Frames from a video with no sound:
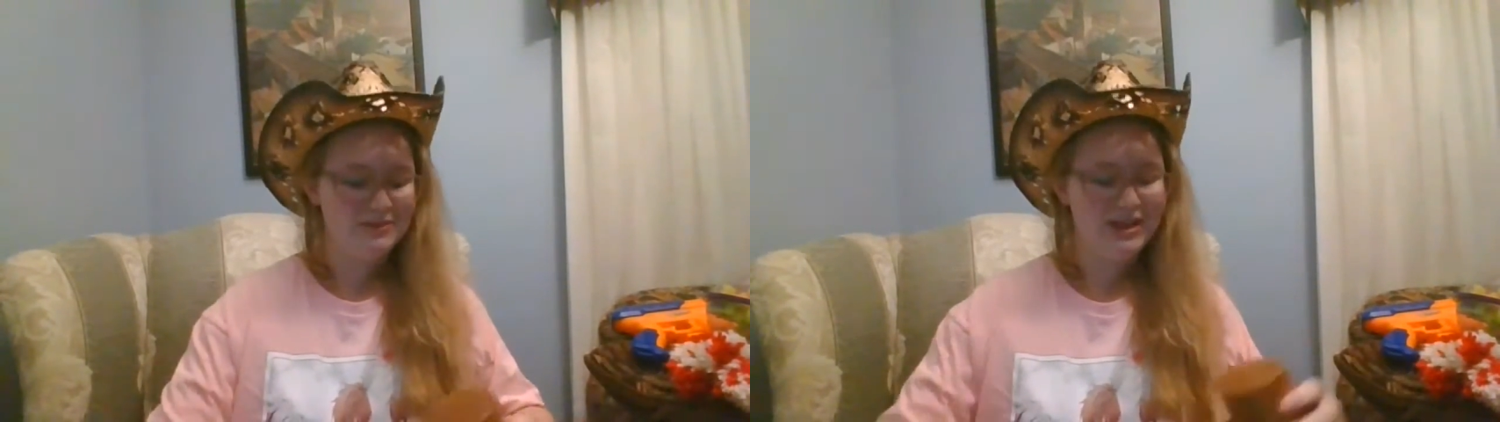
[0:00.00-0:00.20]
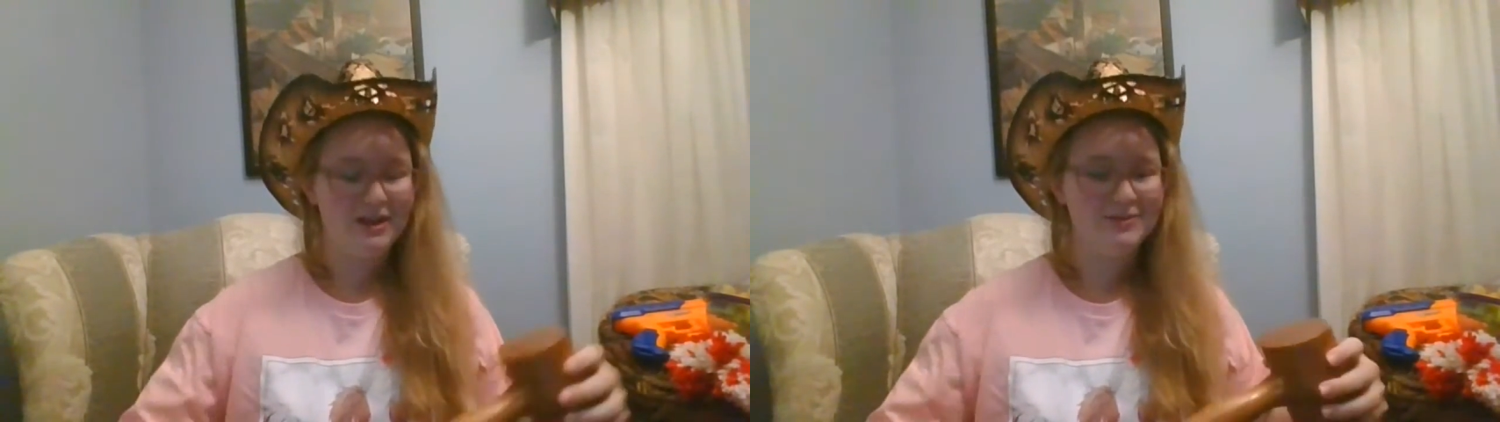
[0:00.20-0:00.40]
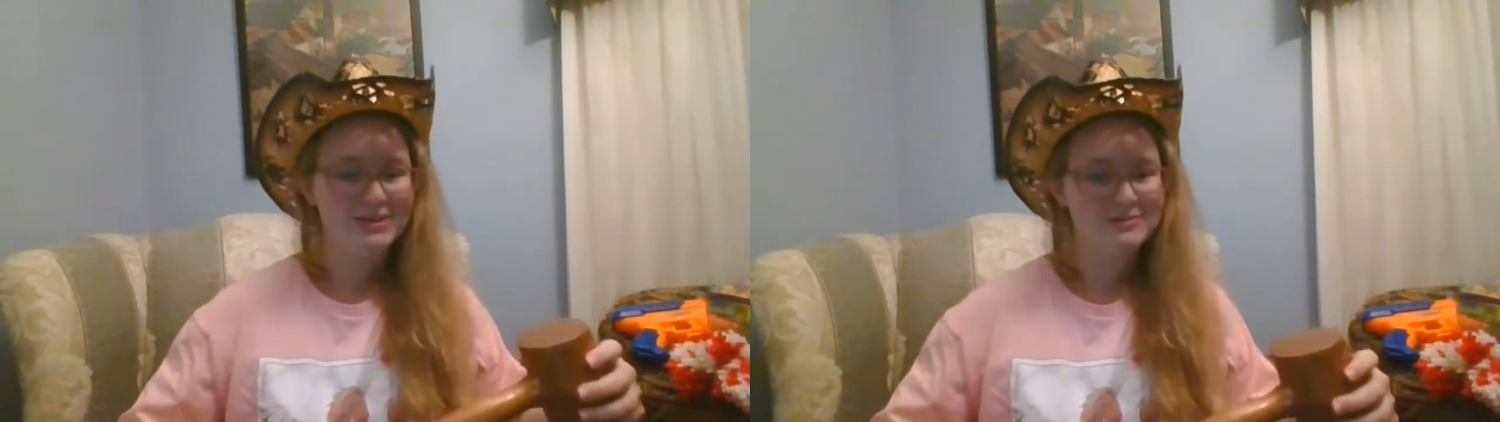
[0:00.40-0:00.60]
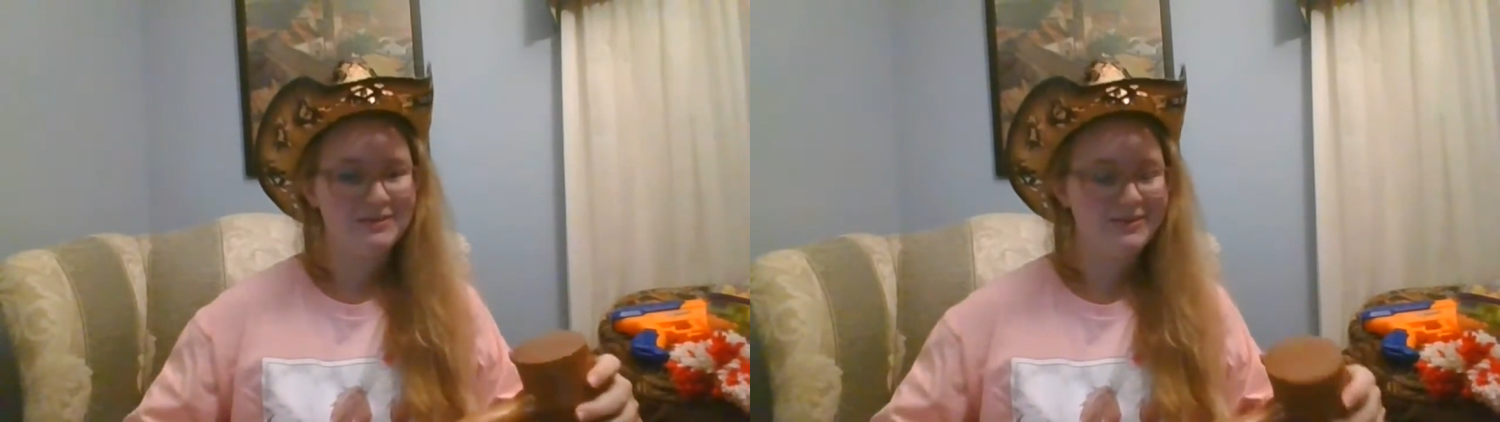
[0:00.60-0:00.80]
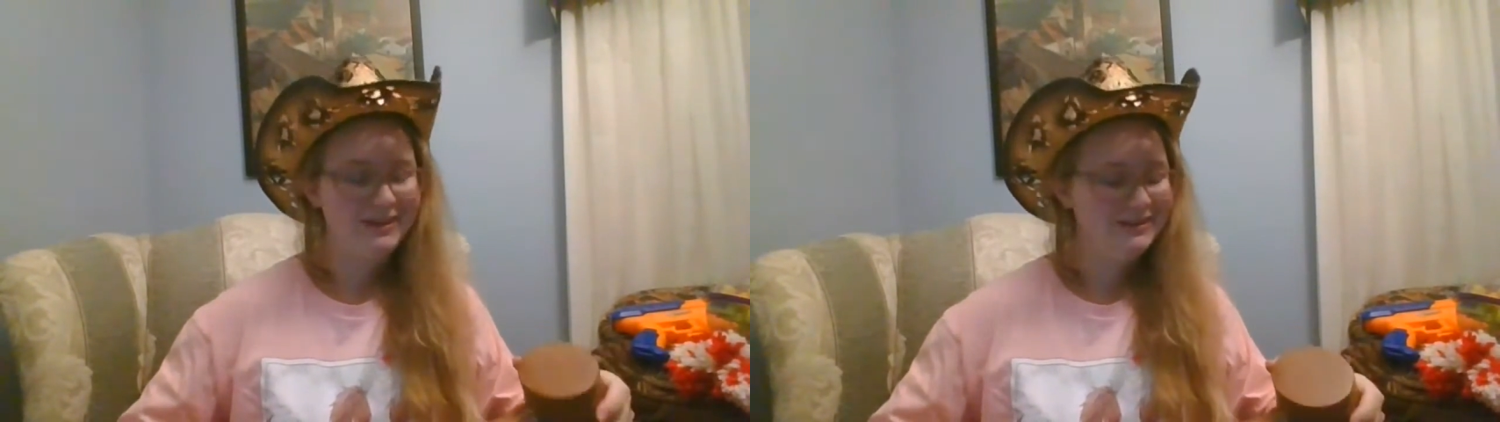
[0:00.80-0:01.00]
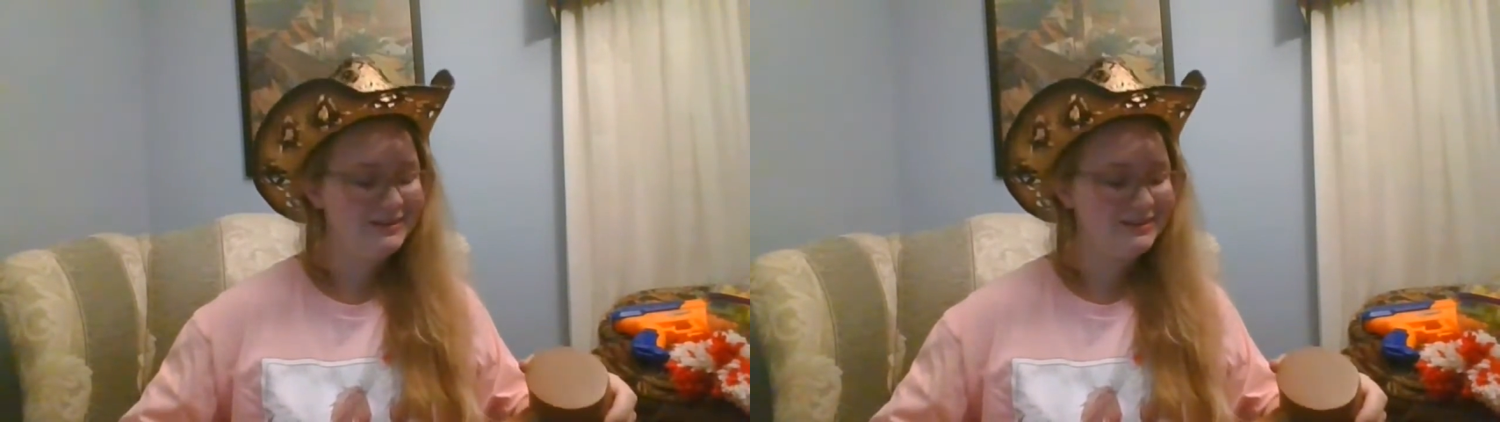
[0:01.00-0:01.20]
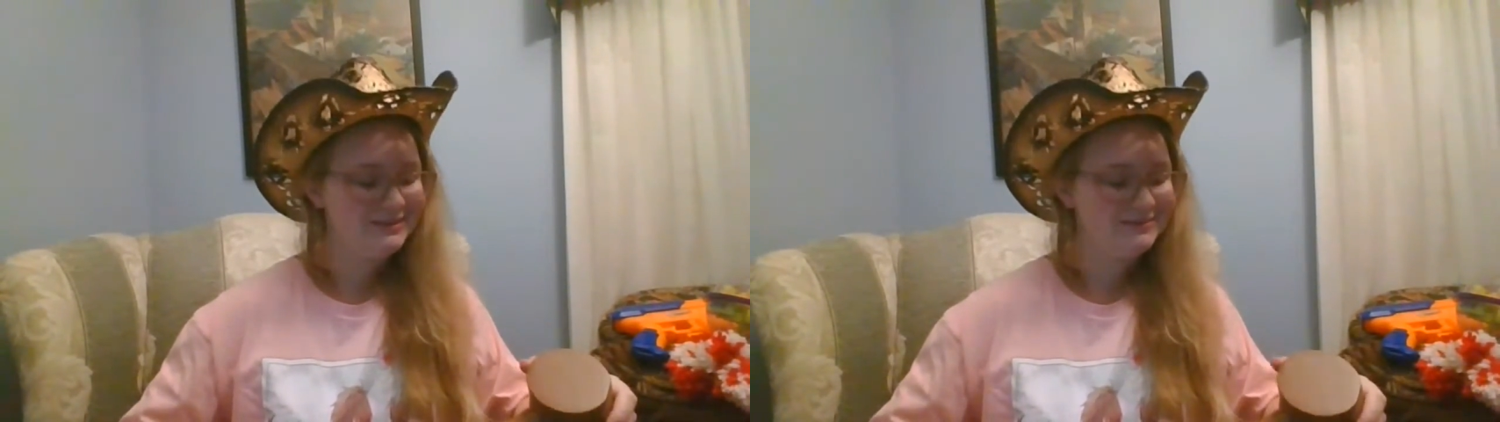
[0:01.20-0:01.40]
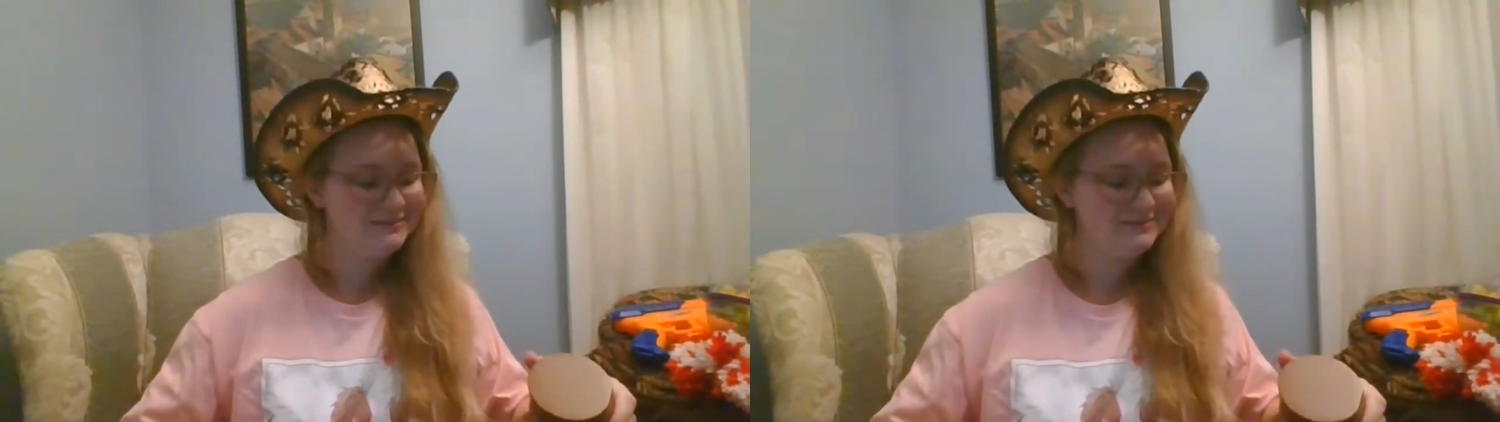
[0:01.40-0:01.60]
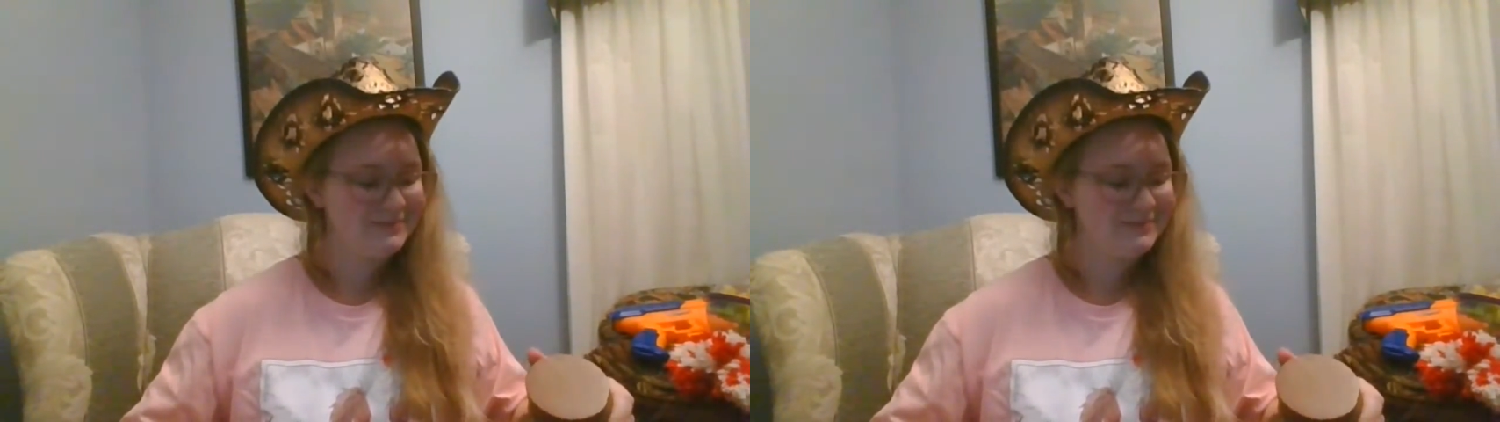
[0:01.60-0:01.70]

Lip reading: while chatting with some of my friends.